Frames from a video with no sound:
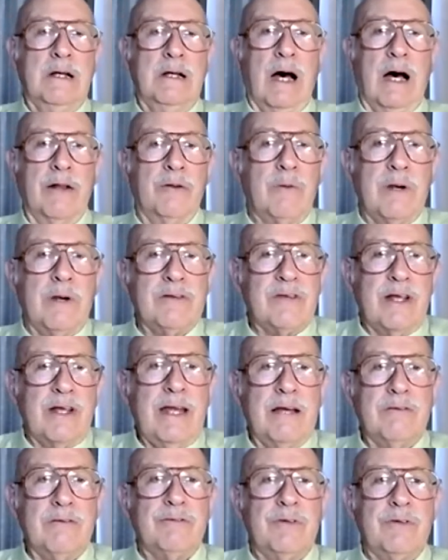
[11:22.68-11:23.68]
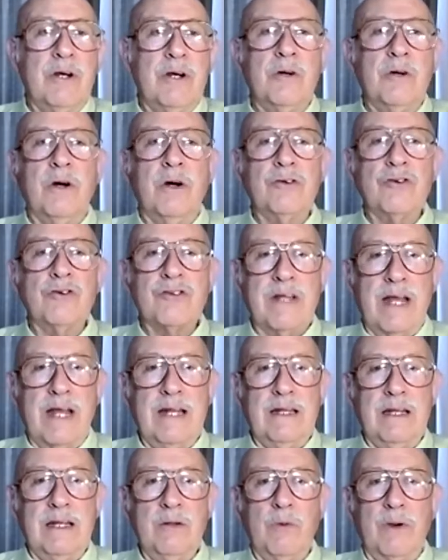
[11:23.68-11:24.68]
Otherwise, they have no
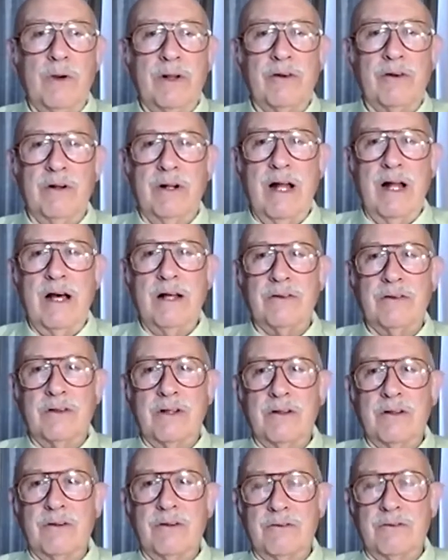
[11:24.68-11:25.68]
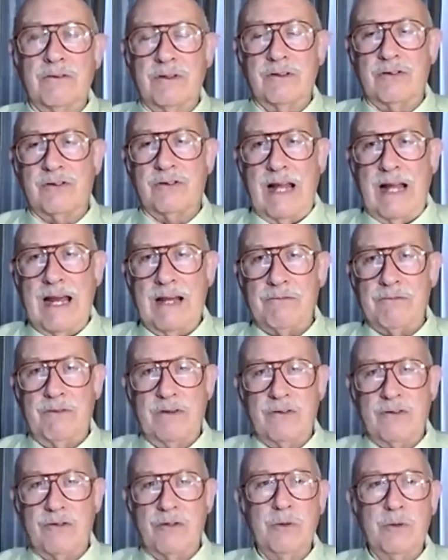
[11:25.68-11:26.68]
understanding whether or not the staff
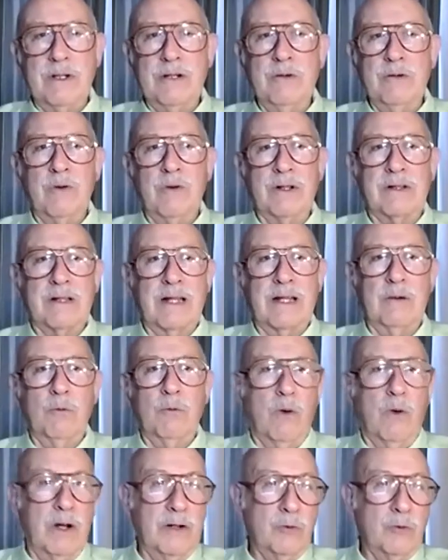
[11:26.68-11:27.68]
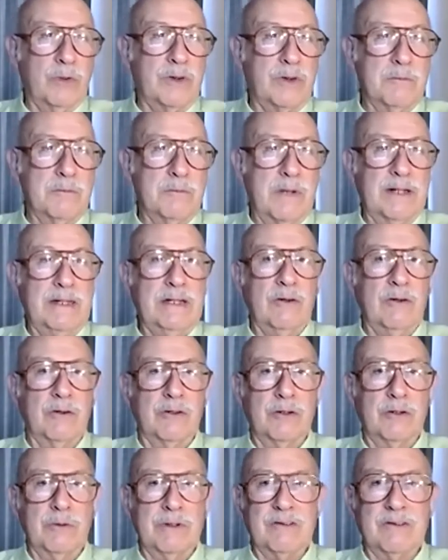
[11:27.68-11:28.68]
is doing what they want with the money or
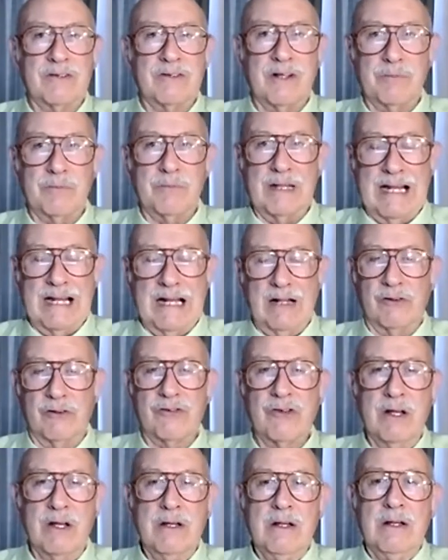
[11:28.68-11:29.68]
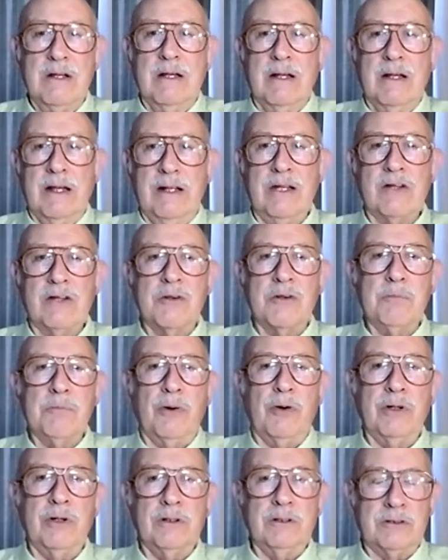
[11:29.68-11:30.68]
doing something else. And it's
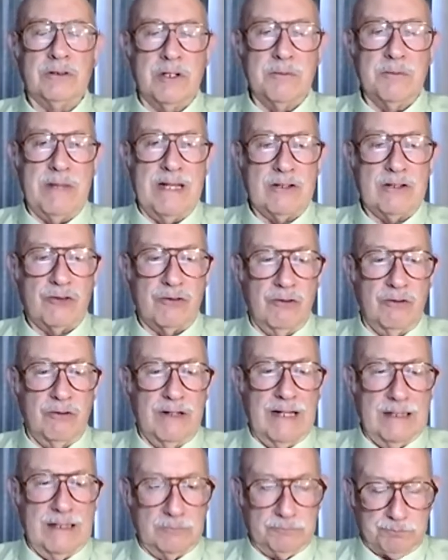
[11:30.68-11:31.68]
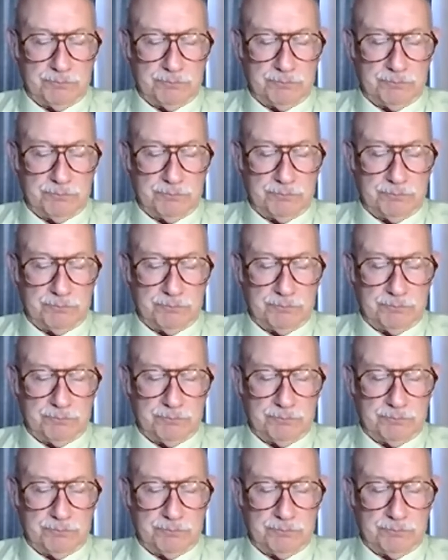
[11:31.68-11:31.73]
important to make sure that